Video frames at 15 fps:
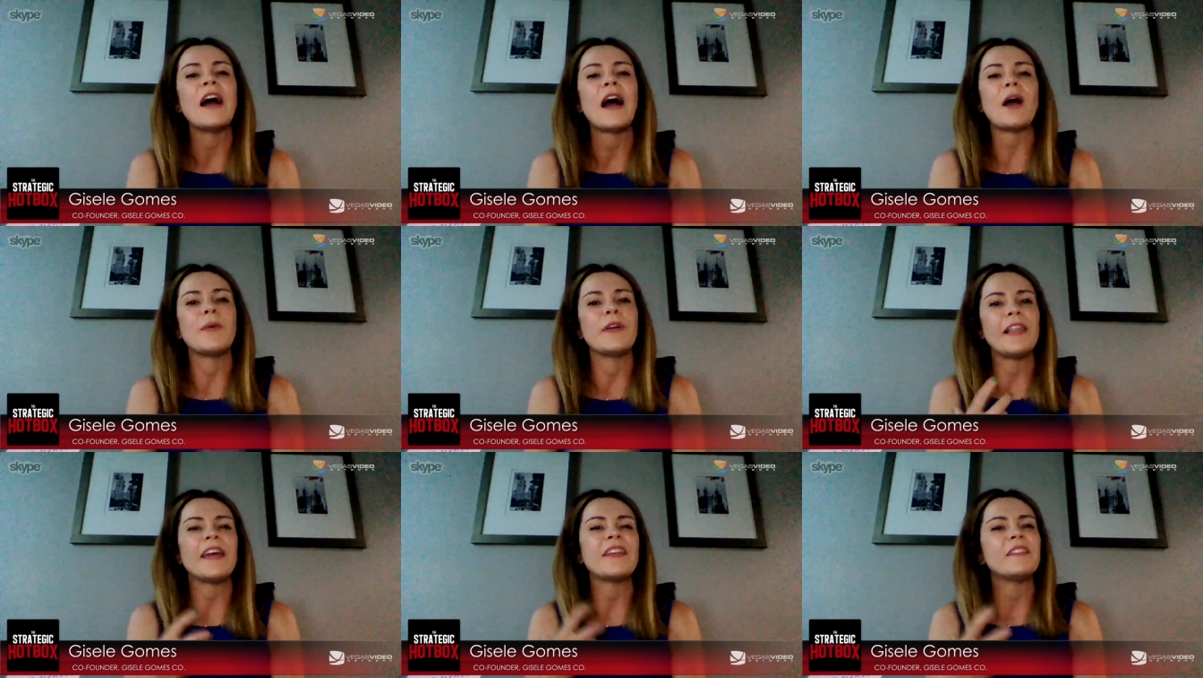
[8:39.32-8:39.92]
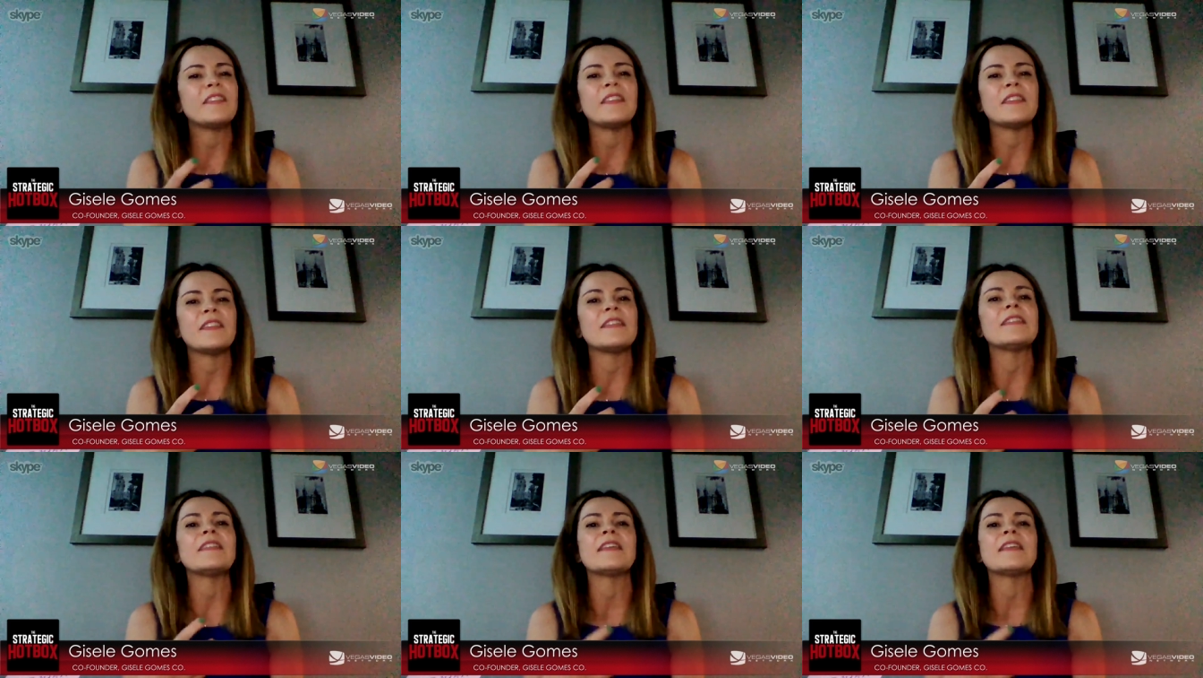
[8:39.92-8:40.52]
our
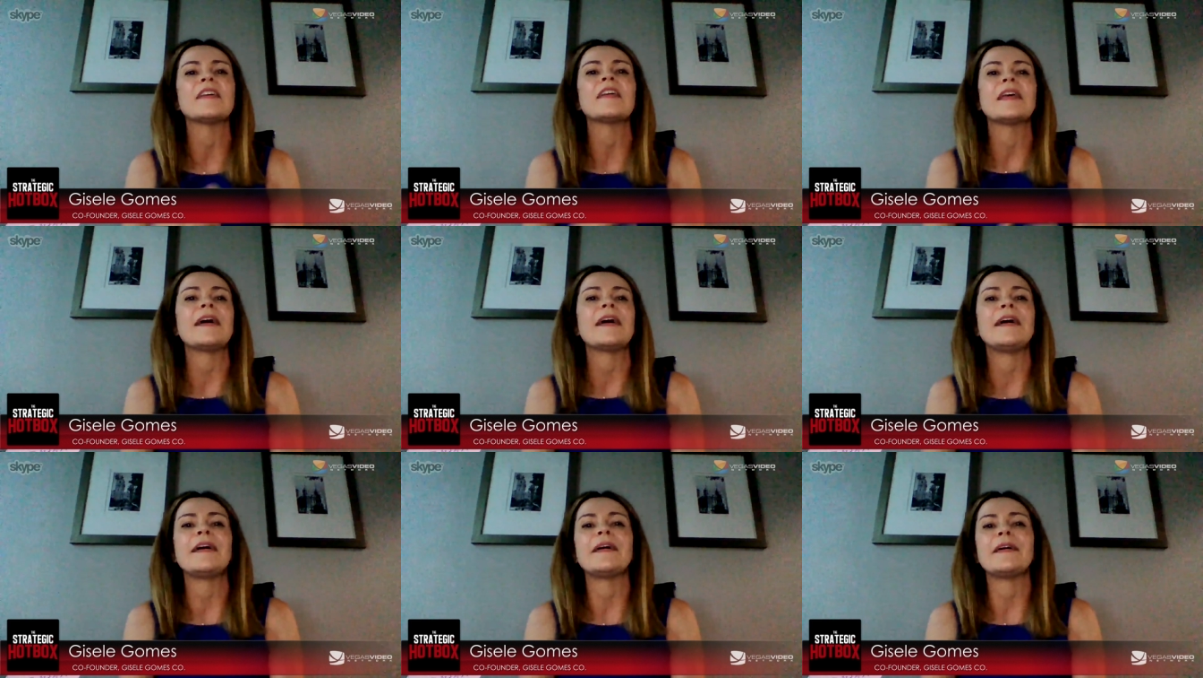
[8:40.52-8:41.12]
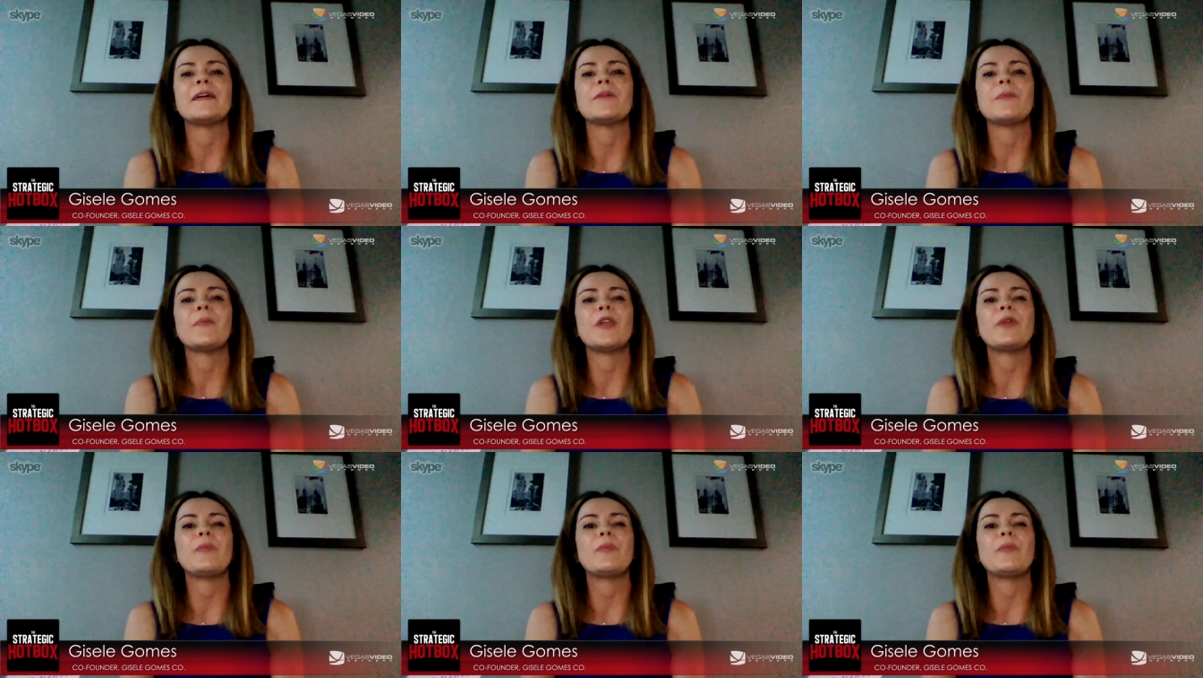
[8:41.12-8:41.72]
lenses uh,
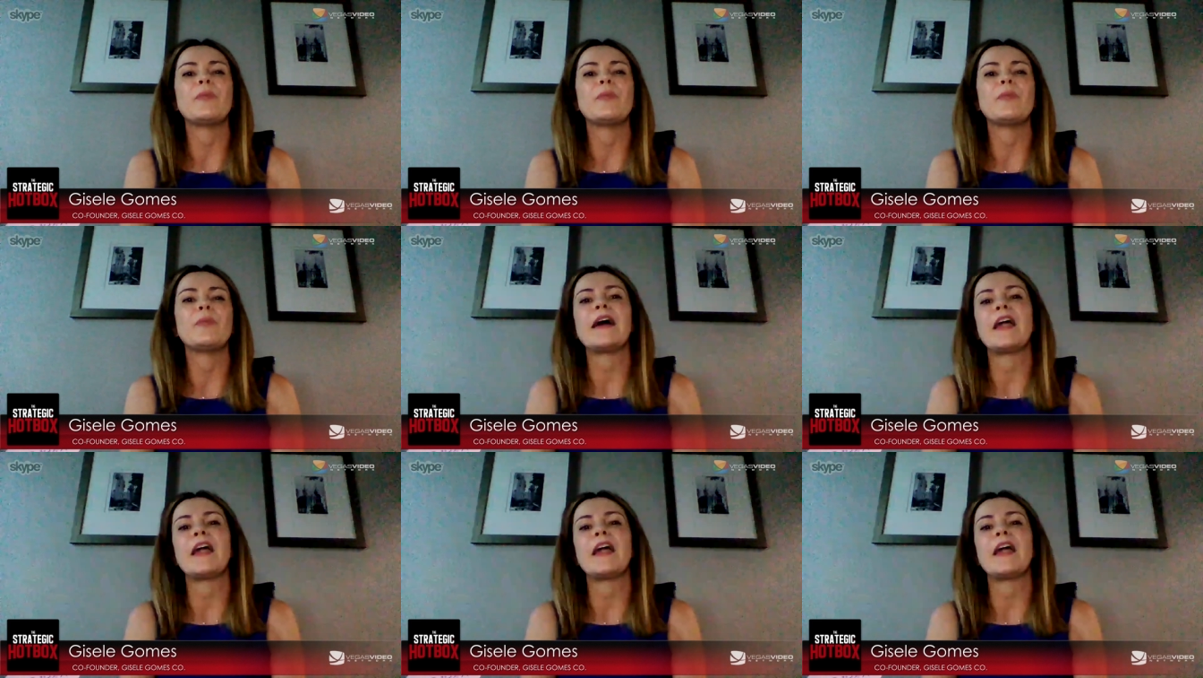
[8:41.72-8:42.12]
when we uh,